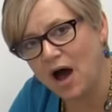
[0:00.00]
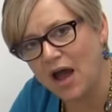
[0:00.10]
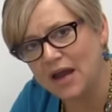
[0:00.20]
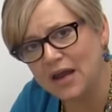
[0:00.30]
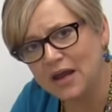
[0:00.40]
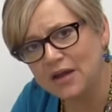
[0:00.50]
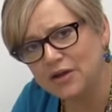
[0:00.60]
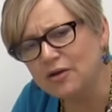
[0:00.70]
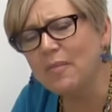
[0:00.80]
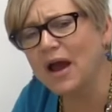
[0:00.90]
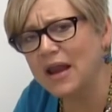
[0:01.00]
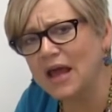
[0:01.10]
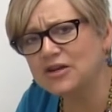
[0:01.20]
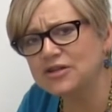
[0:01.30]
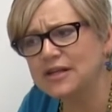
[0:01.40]
high, you might
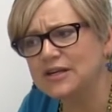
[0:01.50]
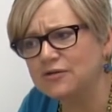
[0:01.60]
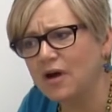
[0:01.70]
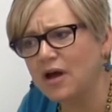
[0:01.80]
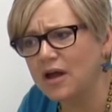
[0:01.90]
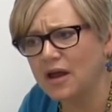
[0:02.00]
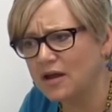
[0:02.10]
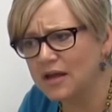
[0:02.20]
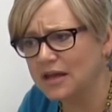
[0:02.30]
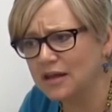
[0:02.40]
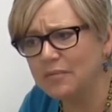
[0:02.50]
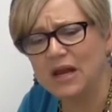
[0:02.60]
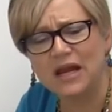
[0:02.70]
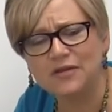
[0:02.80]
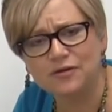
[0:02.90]
actually
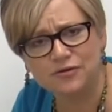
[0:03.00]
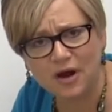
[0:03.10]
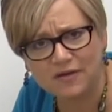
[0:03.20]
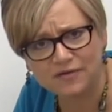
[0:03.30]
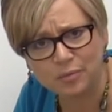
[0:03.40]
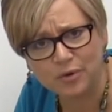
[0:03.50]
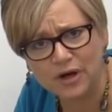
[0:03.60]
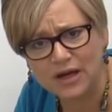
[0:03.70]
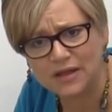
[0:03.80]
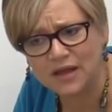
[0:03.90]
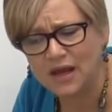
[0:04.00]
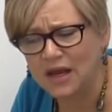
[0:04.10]
eliminate their drive to breathe.